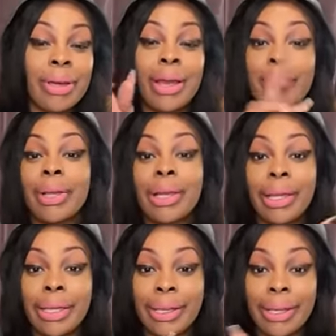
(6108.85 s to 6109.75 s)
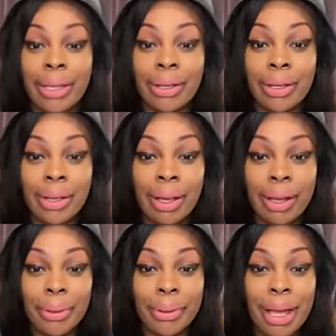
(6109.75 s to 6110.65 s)
and I'm going to link it in the
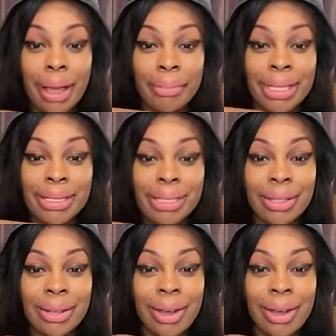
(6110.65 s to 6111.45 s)
um, comments here.